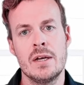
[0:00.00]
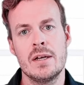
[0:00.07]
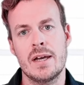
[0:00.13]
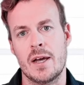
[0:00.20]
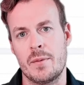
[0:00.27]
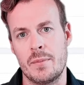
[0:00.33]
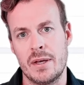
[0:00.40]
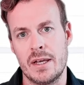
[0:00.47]

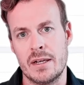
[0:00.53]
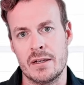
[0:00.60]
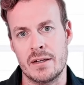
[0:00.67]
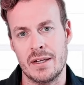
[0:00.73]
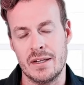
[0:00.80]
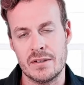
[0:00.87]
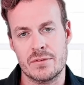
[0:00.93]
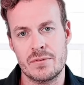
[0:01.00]
I did an
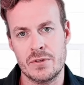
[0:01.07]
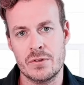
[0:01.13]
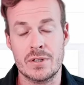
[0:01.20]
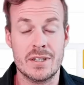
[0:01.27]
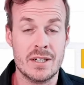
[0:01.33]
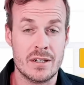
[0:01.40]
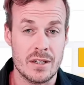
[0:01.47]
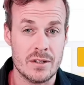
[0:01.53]

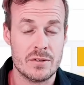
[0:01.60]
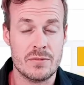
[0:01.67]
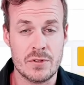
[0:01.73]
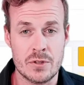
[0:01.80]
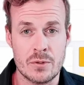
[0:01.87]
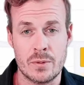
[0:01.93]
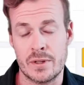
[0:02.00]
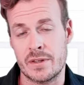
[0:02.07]

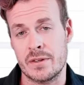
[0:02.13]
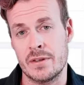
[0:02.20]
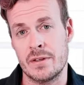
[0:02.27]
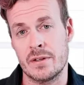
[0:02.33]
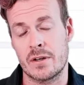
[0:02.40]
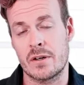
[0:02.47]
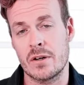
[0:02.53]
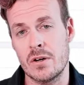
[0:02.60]
interview with
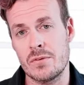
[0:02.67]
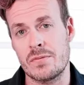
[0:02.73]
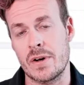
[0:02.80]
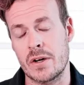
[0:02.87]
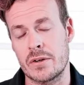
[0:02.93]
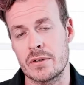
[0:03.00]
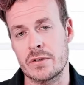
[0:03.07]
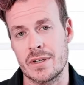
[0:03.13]
the
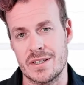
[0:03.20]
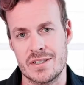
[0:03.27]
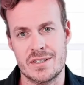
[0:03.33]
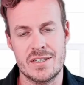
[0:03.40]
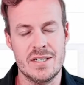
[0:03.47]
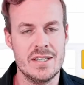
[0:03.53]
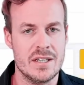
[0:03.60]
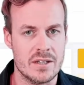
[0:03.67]
co-founder and
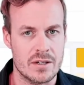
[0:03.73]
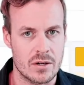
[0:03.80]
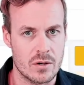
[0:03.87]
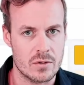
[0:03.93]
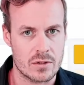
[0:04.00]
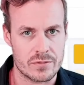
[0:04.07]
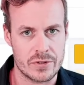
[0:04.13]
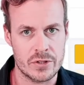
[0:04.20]

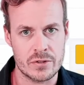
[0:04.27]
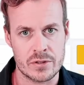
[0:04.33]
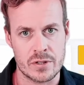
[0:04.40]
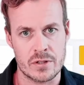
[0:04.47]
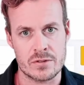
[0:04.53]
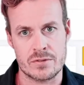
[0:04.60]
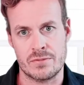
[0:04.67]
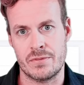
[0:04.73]
CEO of Yield
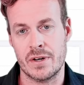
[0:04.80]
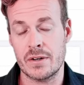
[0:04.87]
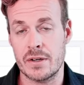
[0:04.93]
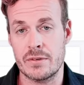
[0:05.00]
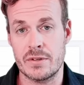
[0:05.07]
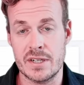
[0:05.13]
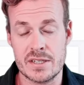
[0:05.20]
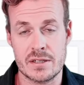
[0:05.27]
Notes very
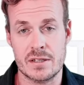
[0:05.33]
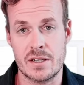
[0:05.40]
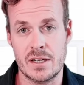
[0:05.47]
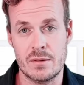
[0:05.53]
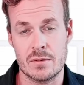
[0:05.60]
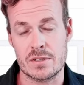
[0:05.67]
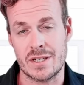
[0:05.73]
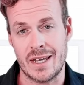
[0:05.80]
recently. It
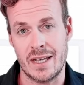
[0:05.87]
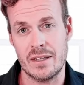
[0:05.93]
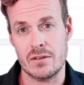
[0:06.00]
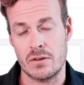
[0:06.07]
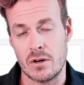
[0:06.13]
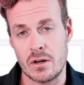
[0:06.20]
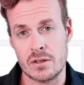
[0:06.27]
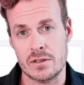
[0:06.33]
was end
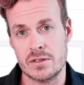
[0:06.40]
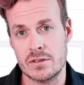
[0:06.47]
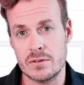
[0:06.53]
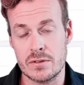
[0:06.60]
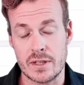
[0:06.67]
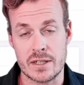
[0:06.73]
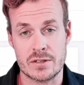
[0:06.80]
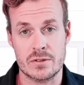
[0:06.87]
August
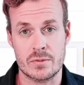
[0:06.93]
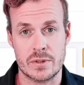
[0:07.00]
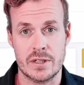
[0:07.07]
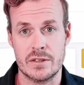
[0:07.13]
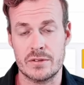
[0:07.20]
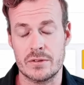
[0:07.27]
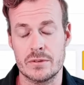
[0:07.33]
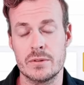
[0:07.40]

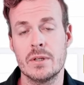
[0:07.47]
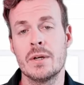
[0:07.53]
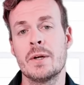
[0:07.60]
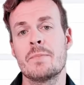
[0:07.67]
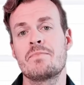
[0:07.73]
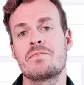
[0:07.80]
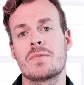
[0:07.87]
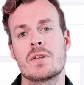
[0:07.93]
2022.
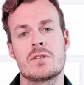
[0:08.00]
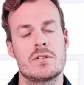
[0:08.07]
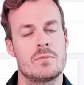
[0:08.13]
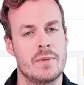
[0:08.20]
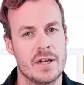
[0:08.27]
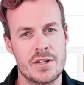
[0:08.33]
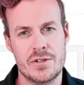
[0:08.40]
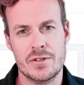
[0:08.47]
So
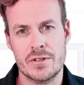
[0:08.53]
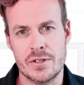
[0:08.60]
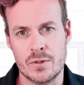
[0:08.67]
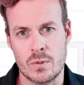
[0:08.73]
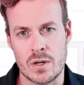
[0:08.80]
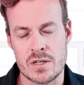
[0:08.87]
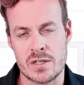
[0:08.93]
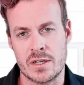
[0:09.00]
make sure you
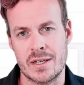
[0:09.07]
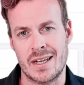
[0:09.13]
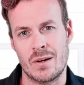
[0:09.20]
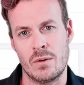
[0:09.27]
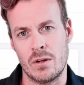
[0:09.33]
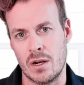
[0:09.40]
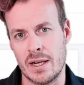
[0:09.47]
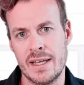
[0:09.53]
watch that. I
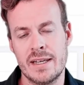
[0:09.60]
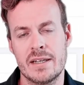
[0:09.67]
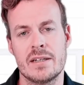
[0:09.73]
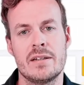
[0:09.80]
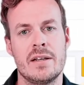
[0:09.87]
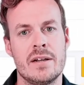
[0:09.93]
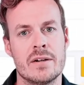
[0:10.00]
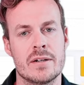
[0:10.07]
will link it
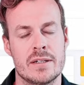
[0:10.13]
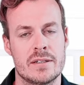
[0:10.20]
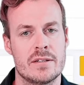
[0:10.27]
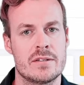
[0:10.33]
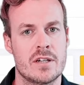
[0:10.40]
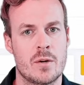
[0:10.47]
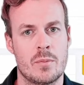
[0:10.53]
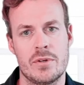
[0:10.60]
here at the
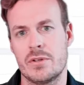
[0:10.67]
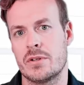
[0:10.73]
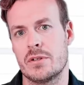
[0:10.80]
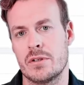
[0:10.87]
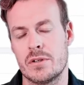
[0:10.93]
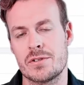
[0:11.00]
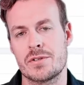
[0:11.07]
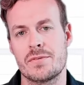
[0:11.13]
top, but you can
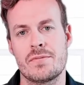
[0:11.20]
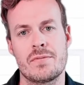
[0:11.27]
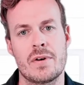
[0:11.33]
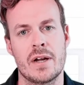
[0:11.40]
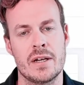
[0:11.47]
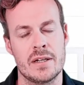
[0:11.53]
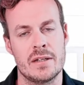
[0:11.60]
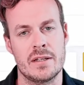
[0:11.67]
also
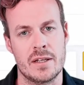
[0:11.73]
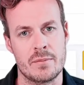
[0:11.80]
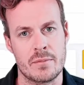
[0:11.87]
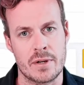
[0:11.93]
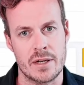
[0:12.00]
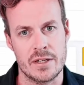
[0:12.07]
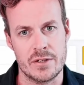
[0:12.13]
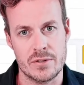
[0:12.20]
find it at
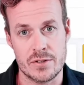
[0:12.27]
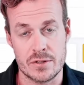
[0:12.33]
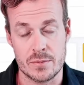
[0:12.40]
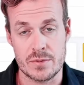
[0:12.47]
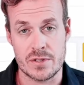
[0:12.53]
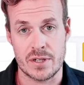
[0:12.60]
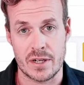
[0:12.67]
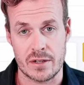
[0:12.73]
my YouTube
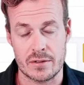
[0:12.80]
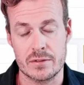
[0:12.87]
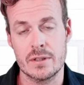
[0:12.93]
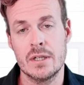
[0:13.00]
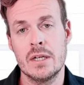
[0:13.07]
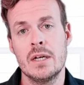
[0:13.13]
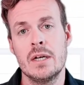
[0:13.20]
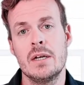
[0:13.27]
channel.
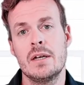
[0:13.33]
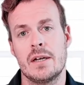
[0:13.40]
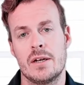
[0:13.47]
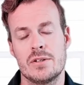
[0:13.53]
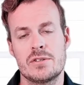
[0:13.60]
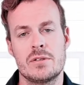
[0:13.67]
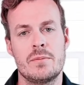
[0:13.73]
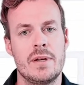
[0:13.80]
I
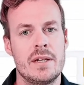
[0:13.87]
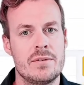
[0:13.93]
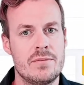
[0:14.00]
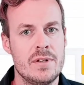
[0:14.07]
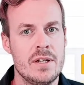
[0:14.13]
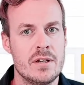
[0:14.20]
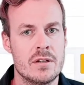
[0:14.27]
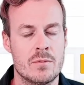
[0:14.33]
also made
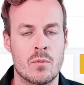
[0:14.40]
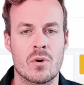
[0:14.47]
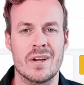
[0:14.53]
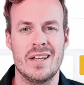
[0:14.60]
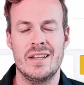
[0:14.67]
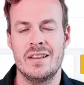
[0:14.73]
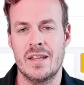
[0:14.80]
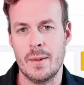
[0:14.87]
a more
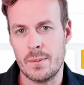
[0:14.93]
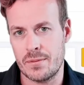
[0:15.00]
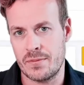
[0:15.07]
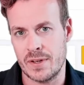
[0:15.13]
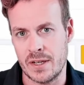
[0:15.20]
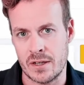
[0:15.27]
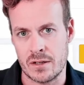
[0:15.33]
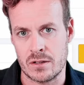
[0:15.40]
in-depth
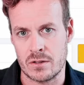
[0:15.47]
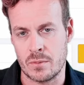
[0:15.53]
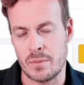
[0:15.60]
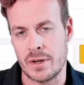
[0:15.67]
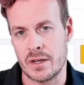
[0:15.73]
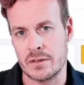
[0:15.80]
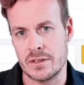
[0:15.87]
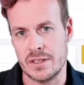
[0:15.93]
video
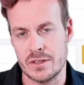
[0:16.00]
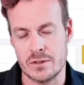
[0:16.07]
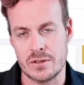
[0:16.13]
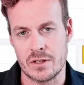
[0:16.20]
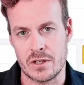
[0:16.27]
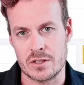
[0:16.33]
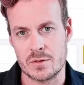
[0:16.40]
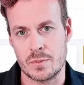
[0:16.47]
about Yield
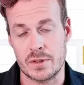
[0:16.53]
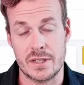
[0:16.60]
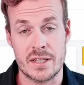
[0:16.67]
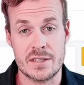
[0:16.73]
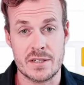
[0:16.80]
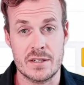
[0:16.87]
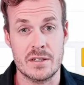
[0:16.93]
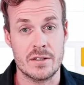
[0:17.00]
Notes, but
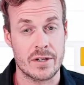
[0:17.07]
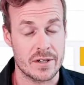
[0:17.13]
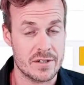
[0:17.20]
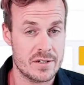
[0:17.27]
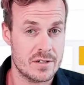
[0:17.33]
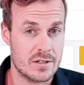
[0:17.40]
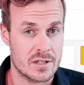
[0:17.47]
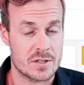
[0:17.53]
that's in
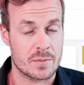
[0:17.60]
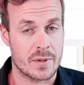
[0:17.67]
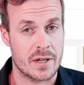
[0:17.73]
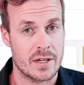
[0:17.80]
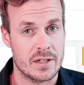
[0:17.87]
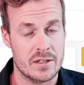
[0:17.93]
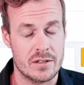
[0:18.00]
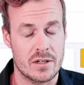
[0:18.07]
Dutch. It's
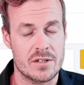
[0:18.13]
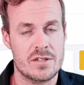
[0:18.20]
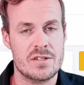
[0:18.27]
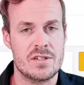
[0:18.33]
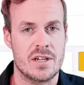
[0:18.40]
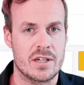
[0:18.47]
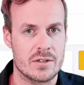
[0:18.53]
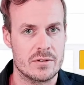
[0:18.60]
my Dutch
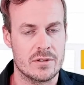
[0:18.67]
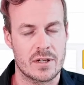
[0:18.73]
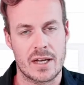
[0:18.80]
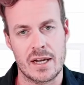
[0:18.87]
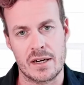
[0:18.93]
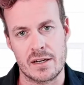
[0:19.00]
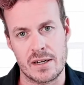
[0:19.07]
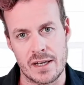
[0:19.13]
channel, Een
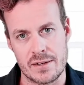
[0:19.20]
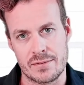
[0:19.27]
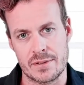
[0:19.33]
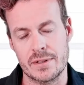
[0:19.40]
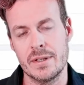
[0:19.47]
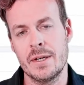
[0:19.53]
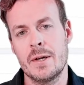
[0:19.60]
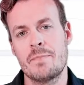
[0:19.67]
Rijker Leven.
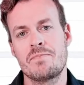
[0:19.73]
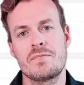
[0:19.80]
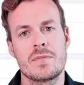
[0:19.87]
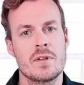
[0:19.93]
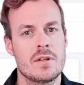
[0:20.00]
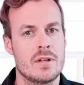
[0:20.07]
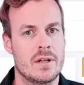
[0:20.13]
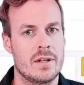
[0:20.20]

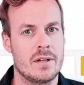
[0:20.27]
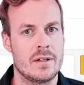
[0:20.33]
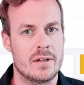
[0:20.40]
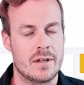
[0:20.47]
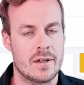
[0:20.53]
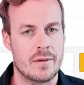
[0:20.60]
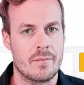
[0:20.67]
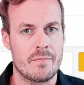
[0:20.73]
And
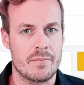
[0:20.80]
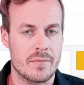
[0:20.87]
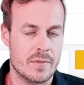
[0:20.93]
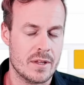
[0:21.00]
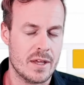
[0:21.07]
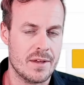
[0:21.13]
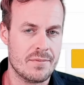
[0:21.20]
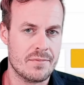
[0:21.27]

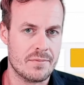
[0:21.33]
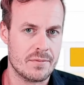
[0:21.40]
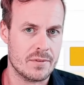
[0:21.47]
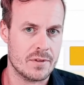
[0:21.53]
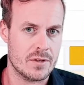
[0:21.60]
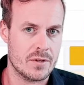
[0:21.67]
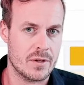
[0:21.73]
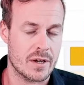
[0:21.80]
if
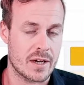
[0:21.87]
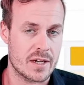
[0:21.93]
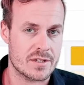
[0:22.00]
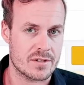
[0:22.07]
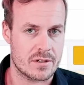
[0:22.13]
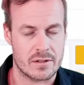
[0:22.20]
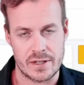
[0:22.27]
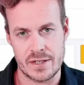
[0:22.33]
you guys
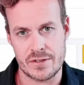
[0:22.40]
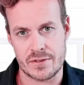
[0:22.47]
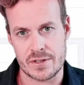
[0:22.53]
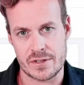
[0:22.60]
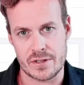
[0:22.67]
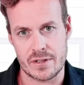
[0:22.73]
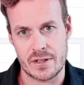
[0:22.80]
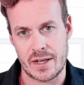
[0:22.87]
are
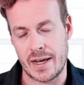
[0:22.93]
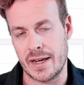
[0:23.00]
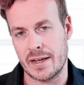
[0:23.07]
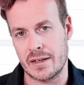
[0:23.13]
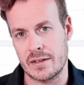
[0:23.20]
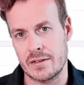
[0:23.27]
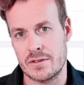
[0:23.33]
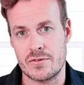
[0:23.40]
interested, I
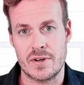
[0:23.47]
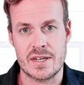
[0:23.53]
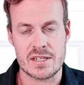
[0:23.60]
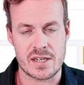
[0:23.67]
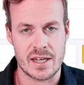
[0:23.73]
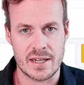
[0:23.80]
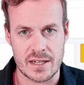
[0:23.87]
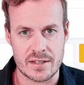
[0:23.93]
can
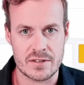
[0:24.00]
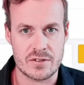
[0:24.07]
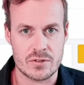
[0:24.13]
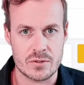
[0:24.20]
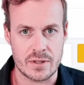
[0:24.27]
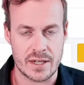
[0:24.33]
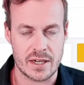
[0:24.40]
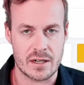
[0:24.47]
translate it
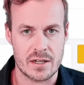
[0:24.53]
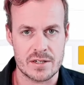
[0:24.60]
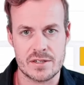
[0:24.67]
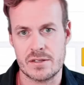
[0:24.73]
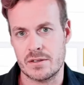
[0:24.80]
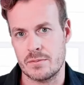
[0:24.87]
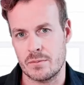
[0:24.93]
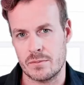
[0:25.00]
to
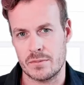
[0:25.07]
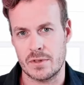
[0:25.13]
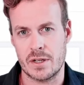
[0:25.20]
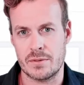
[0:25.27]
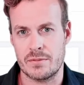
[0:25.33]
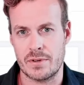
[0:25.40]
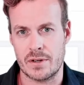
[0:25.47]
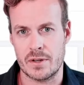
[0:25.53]
English.
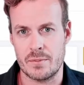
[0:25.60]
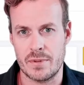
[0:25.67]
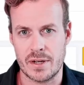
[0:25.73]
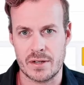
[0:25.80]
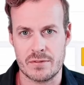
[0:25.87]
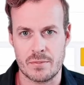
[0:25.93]
Not very big of a